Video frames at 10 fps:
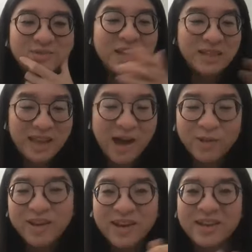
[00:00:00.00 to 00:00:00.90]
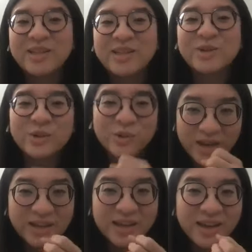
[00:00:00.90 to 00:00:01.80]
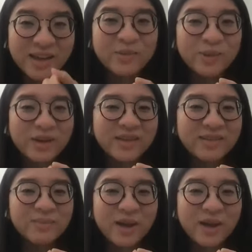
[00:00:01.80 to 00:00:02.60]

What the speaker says: right now that I can integrate it with